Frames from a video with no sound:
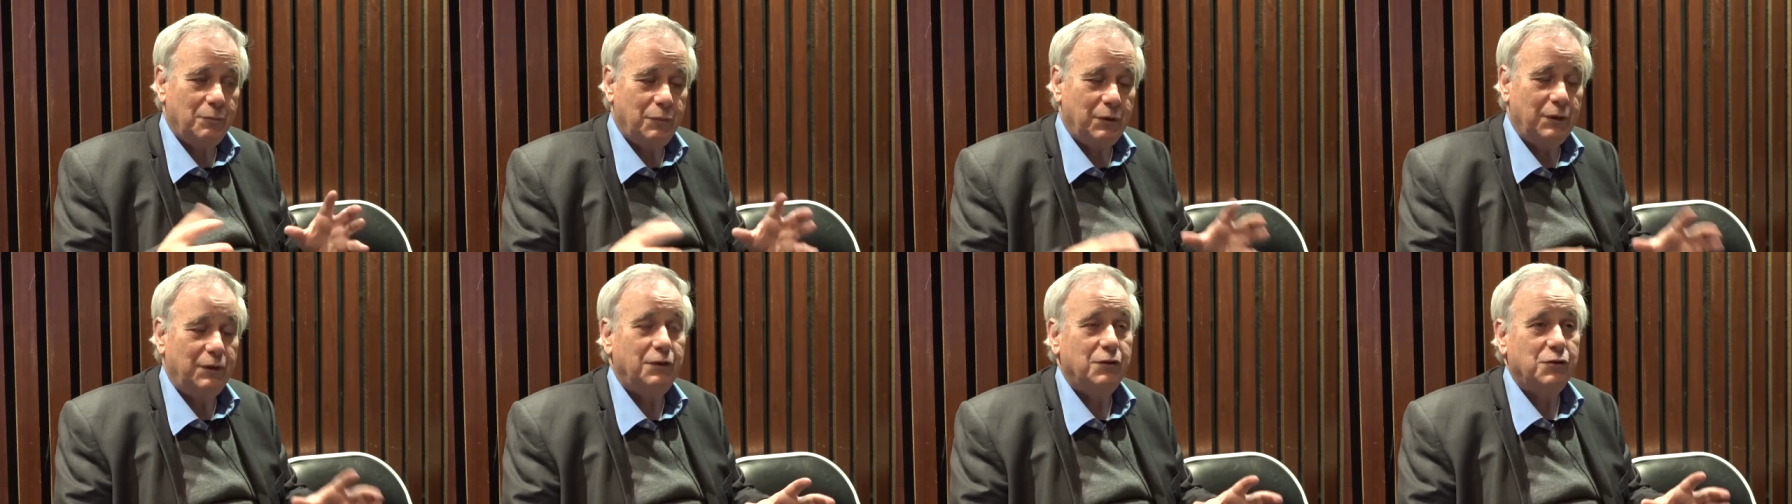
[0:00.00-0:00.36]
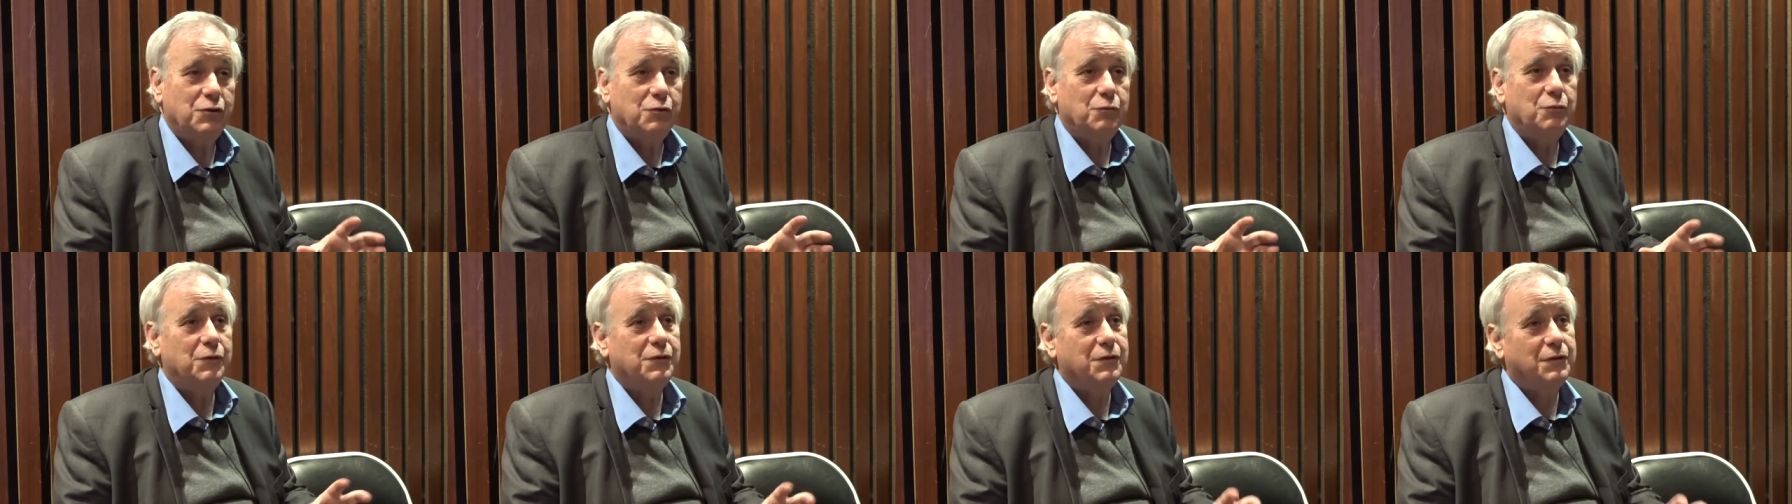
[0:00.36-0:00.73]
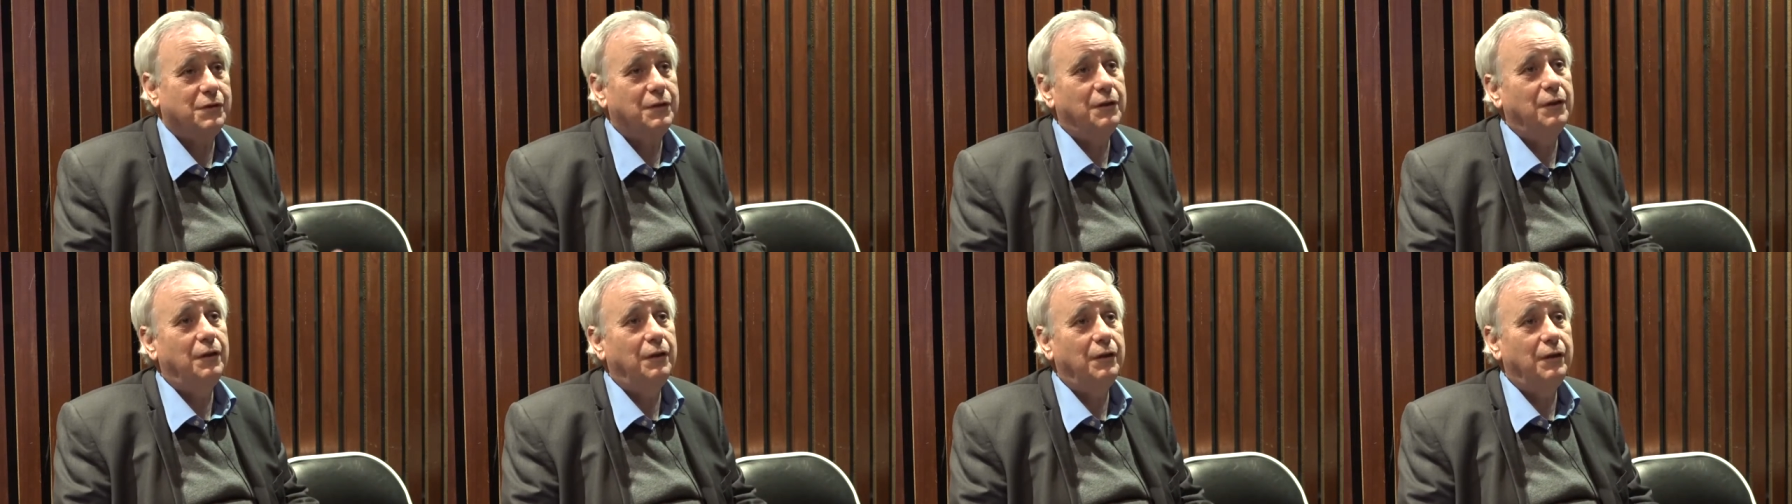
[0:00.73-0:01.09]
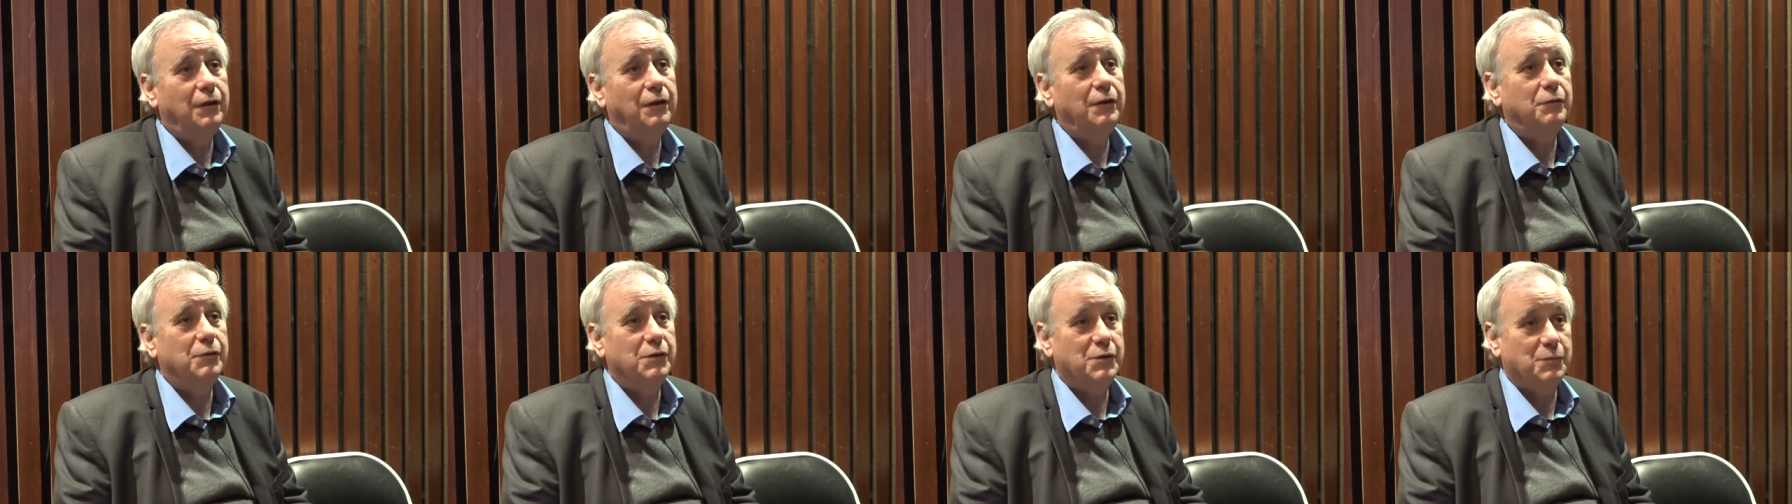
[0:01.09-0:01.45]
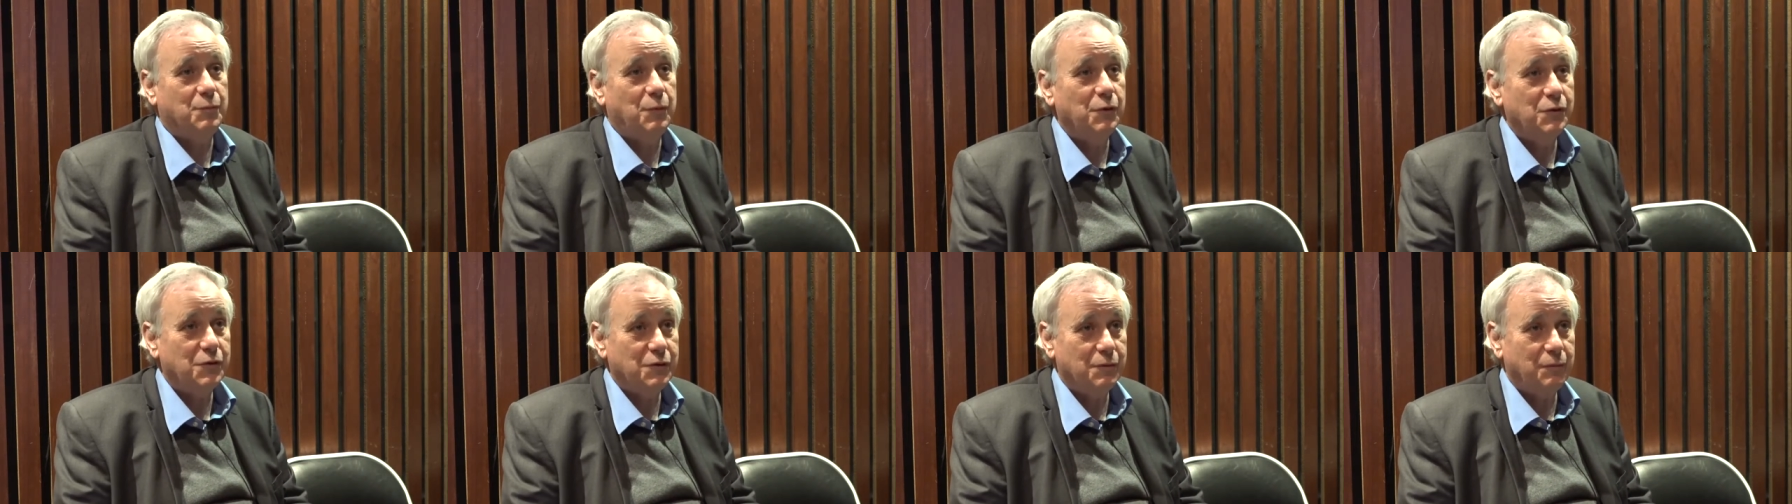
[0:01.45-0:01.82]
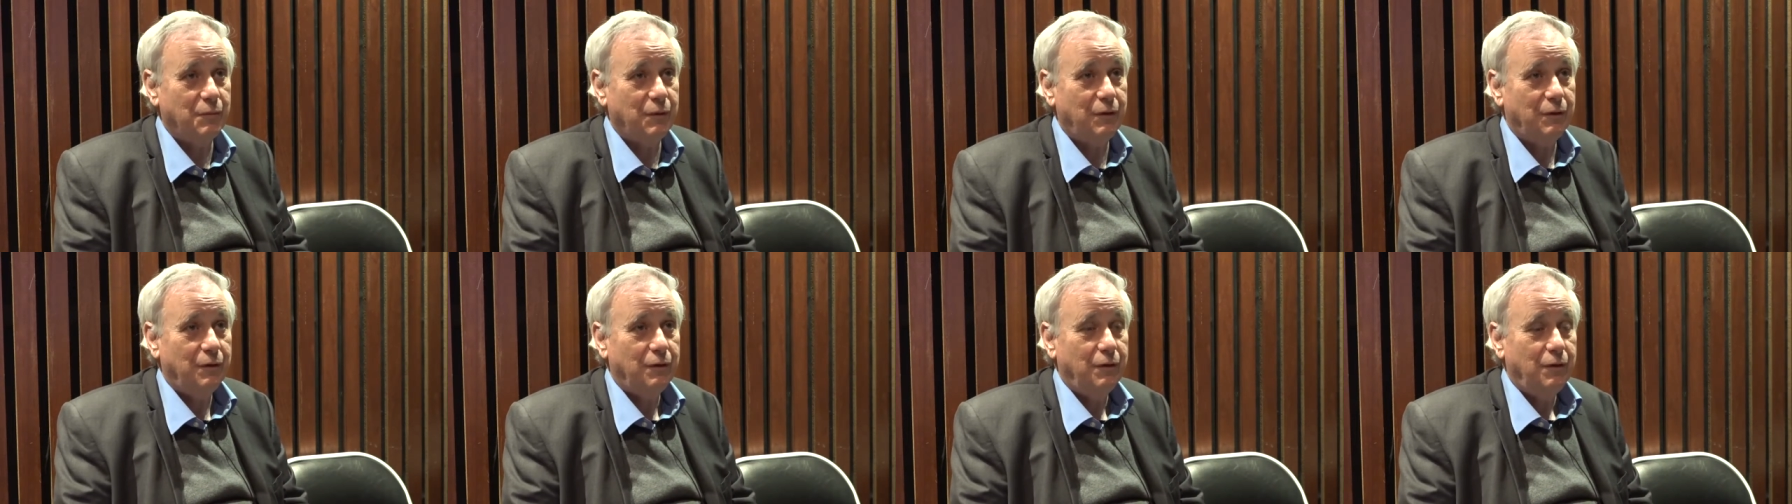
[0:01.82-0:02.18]
British were still
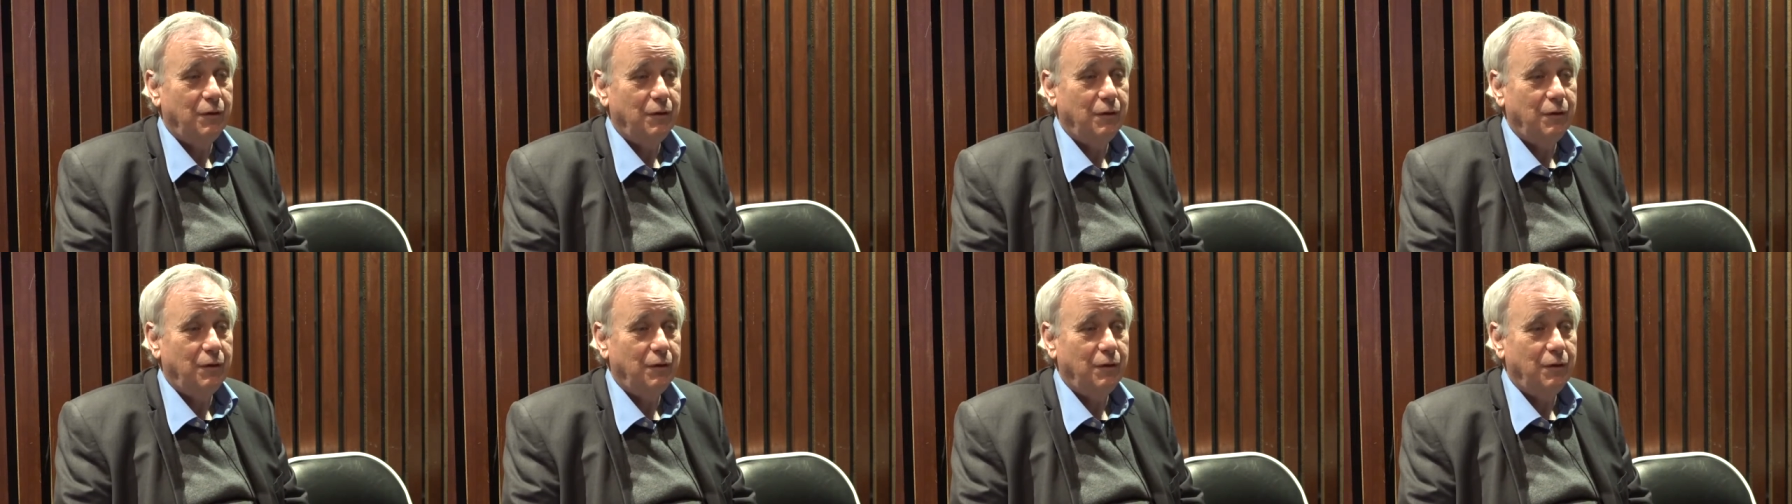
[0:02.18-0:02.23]
responsible